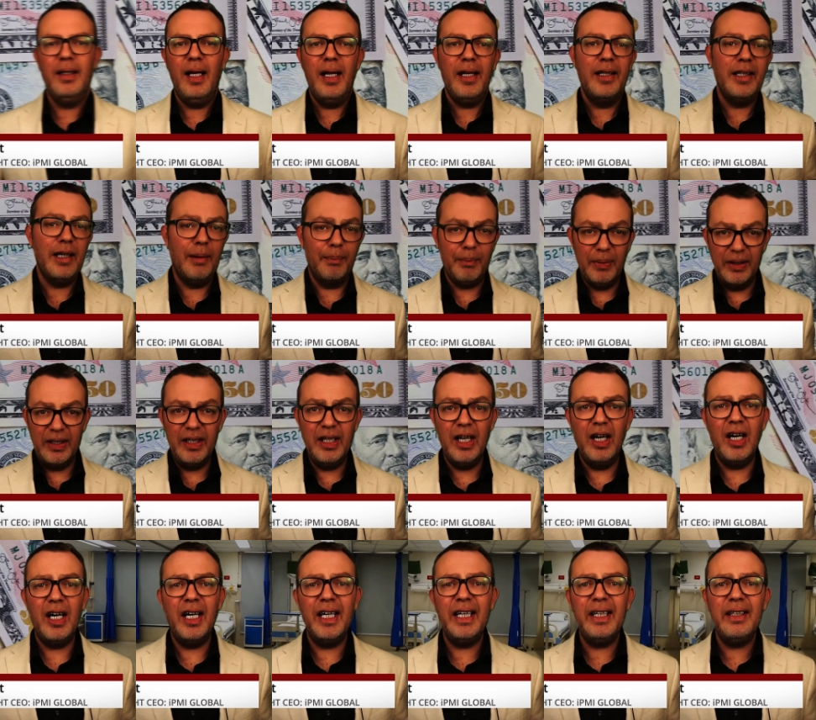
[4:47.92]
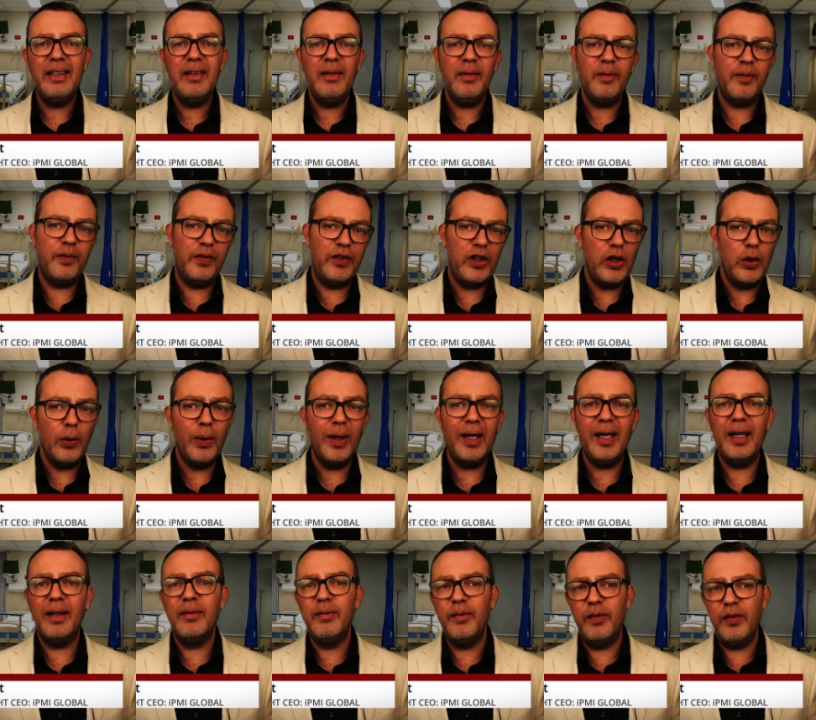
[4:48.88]
Number 9, fewer
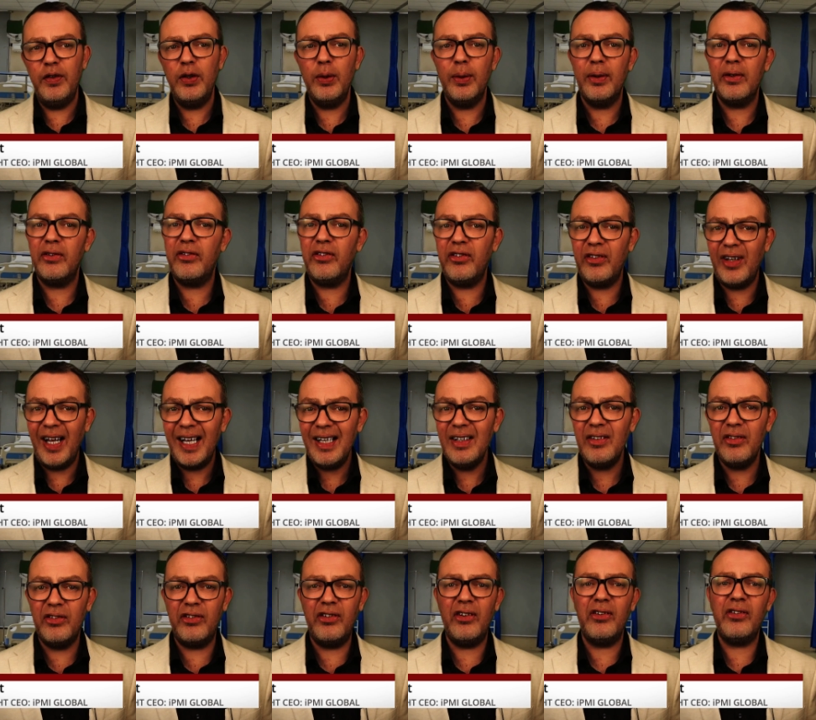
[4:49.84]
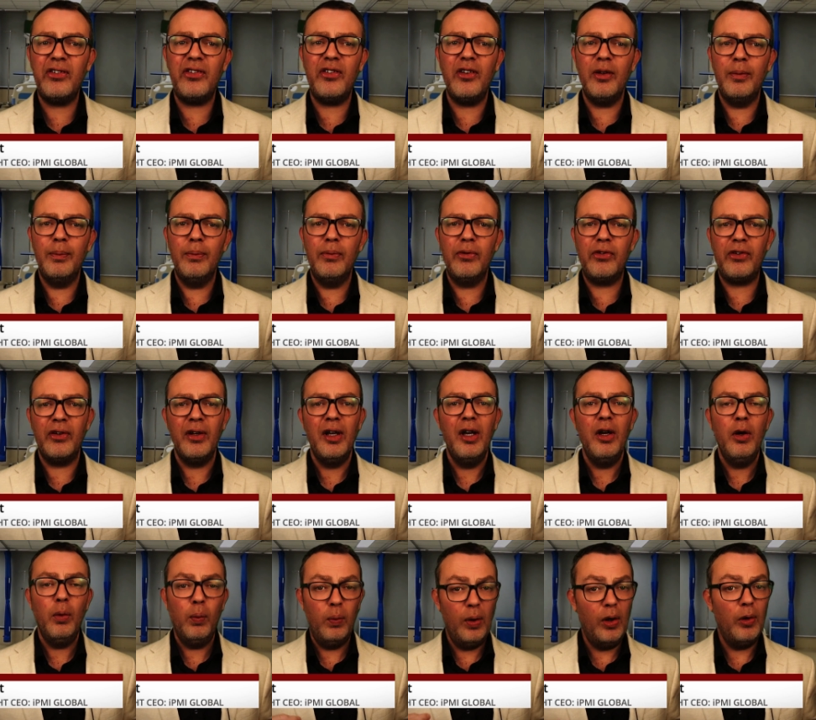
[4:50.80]
and fewer state systems
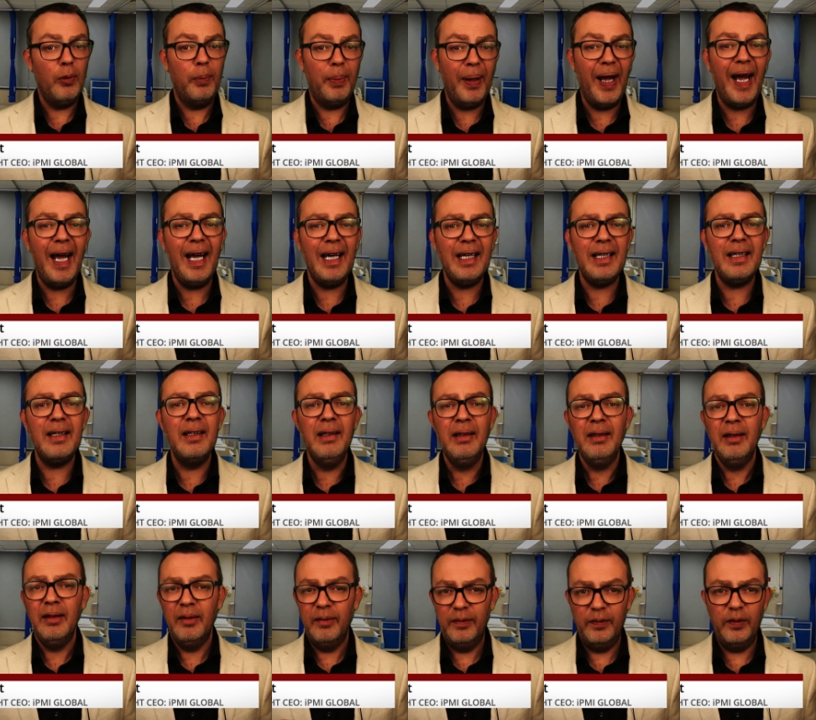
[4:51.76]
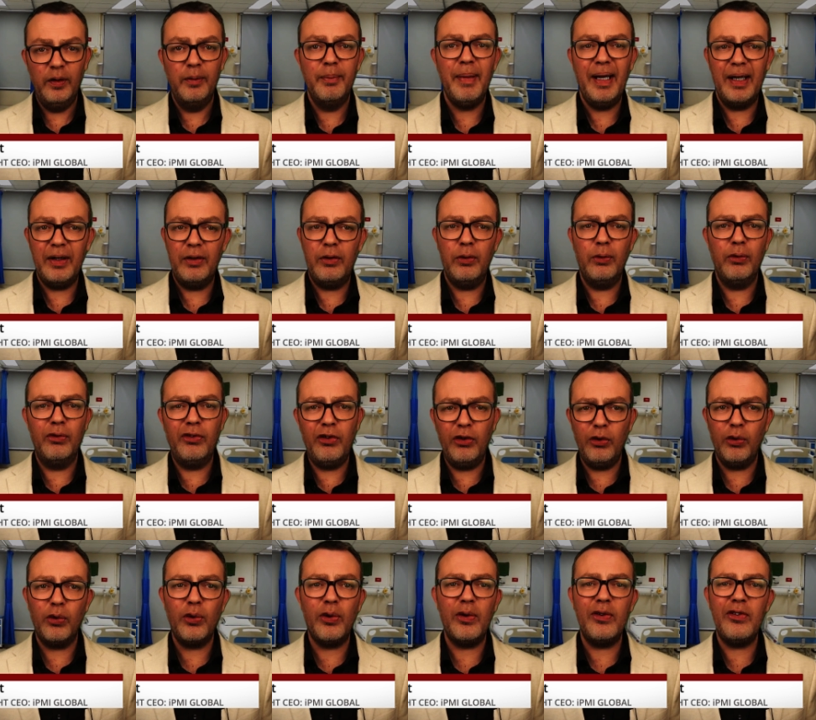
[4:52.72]
will pay for medical
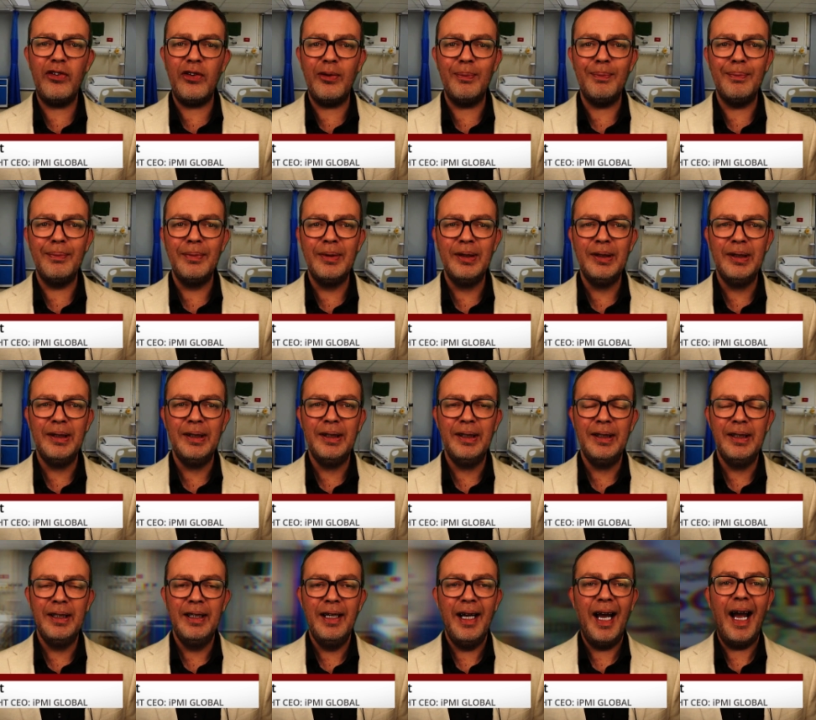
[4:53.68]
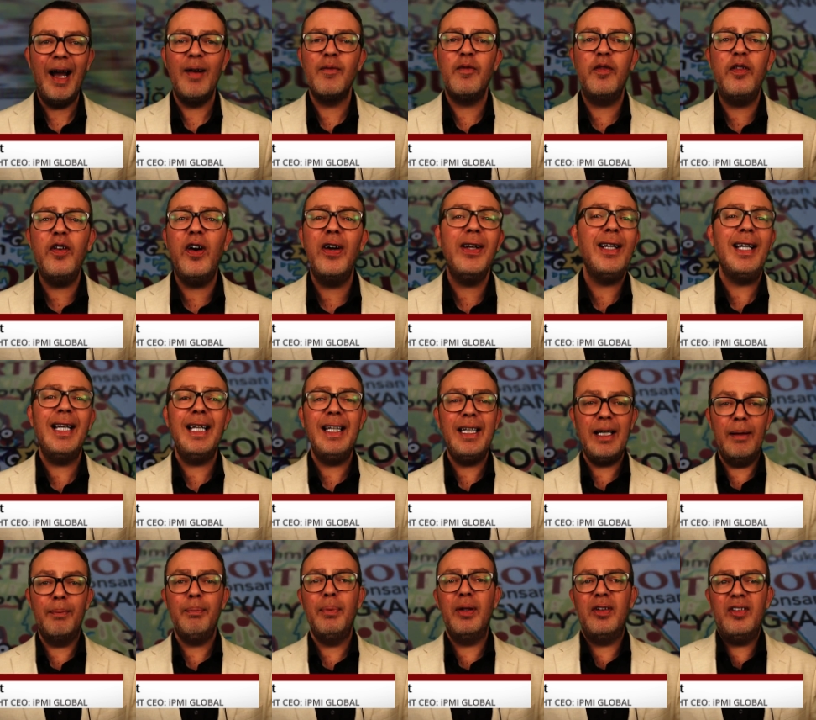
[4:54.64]
tourism. And finally,
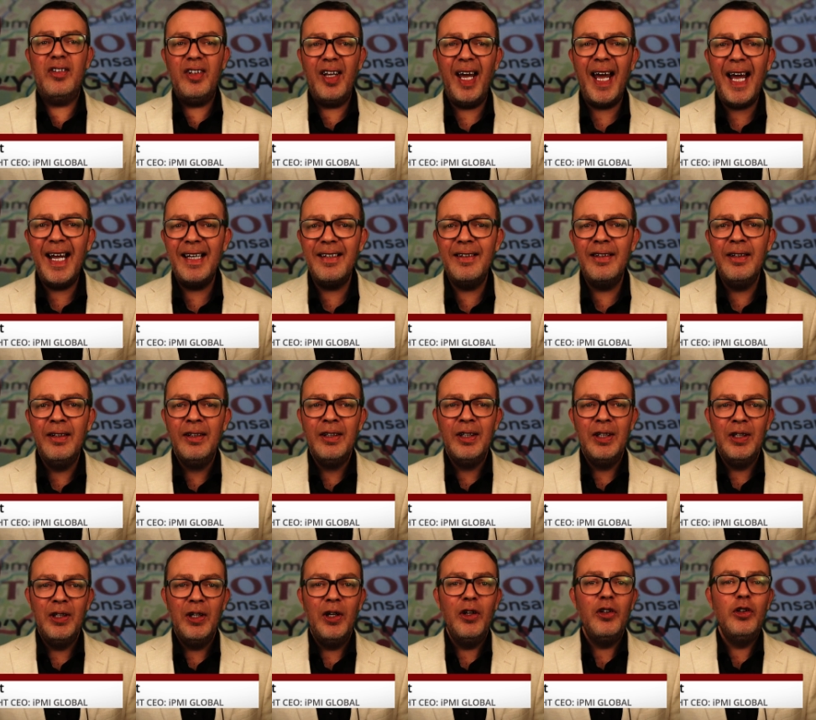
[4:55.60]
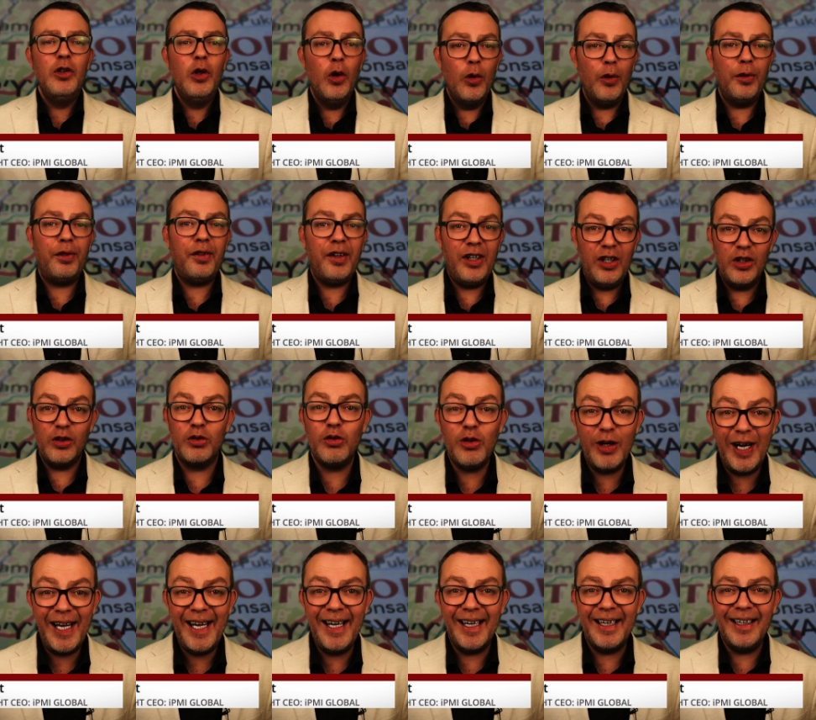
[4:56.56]
number 10, North
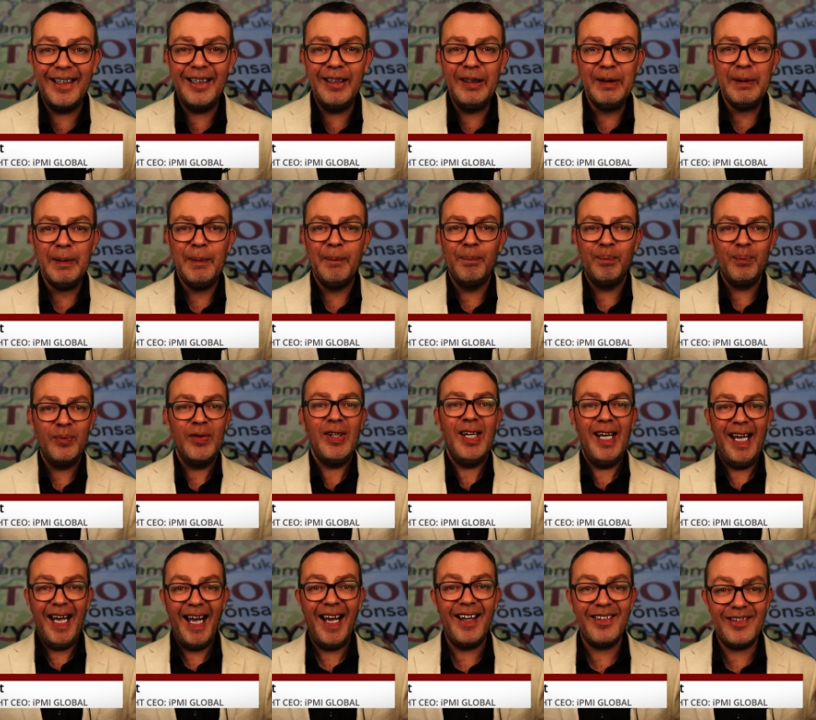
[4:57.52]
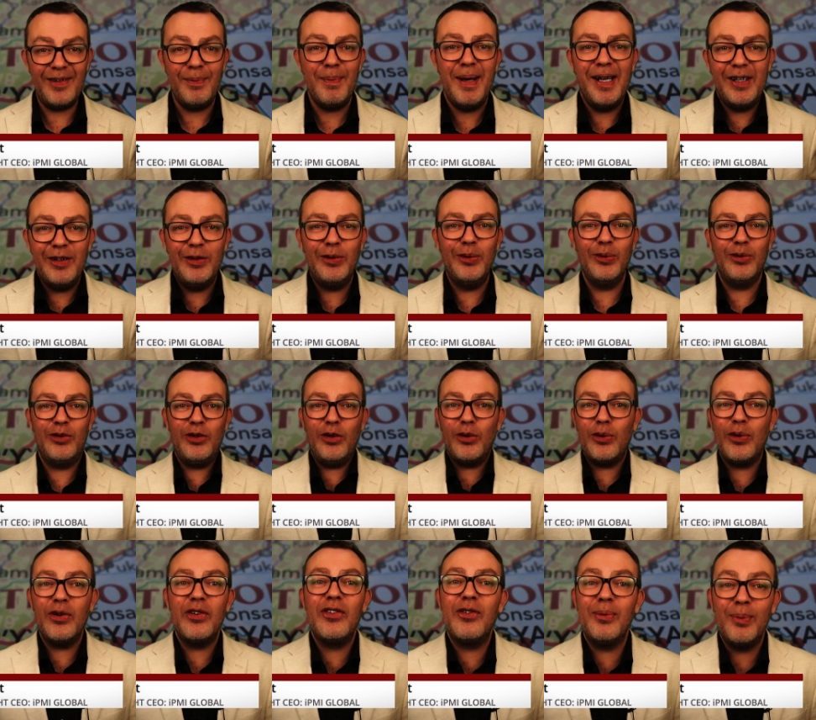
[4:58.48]
Korea has a medical
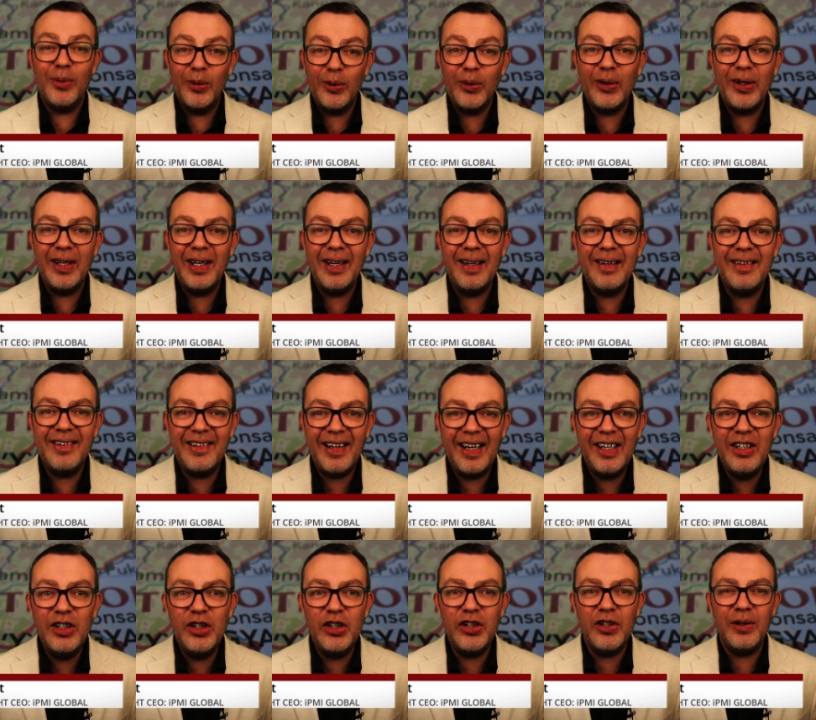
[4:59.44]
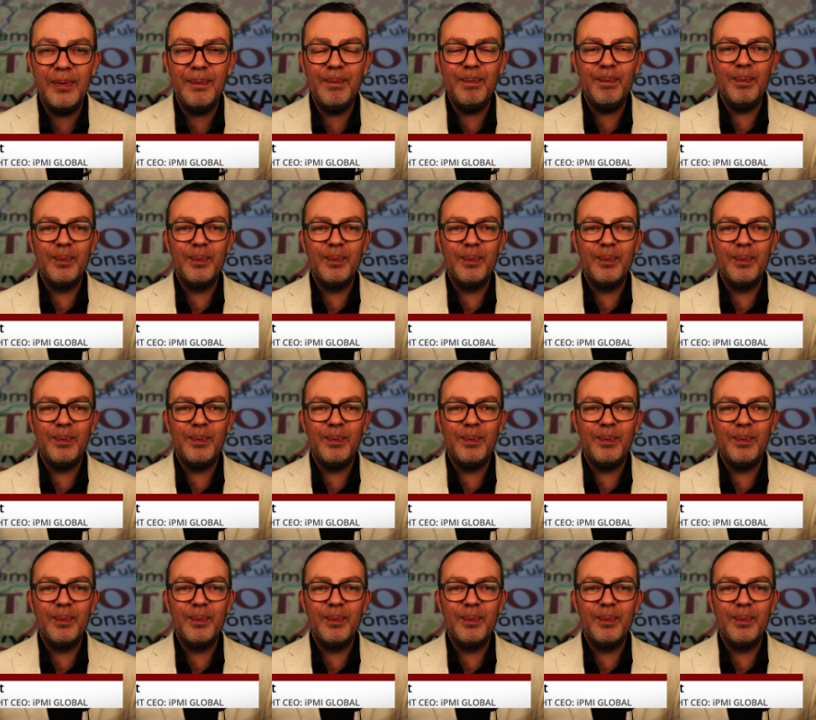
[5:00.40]
tourism organization.